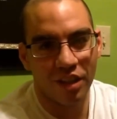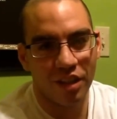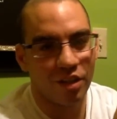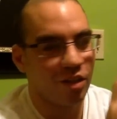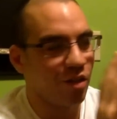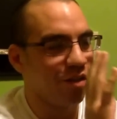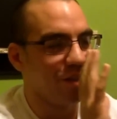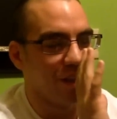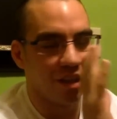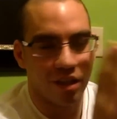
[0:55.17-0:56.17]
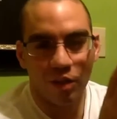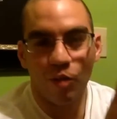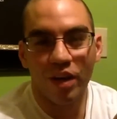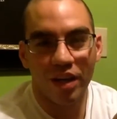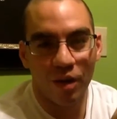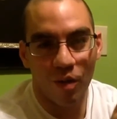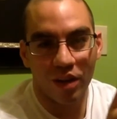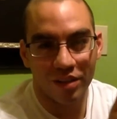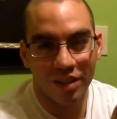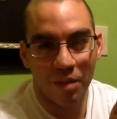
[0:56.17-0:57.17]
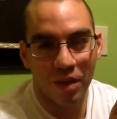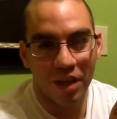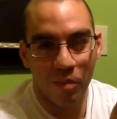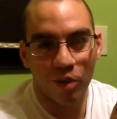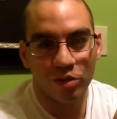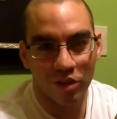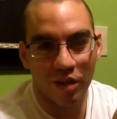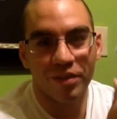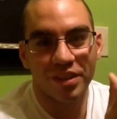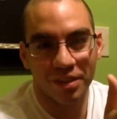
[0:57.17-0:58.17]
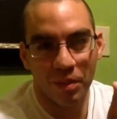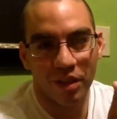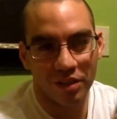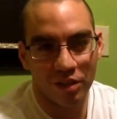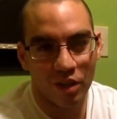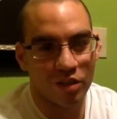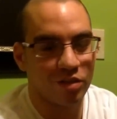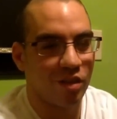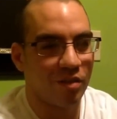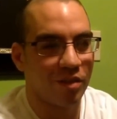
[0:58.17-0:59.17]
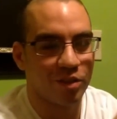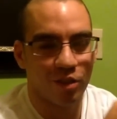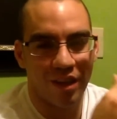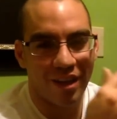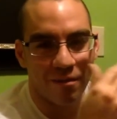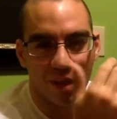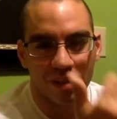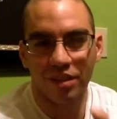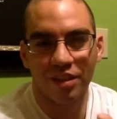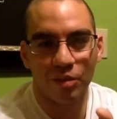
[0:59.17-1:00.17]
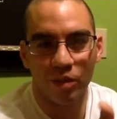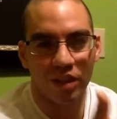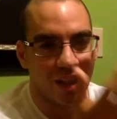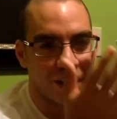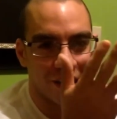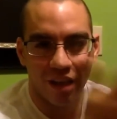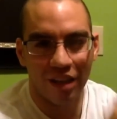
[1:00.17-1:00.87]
and on the way, I wanted to stop by the post office and mail these cards off. So I had my son in one hand, I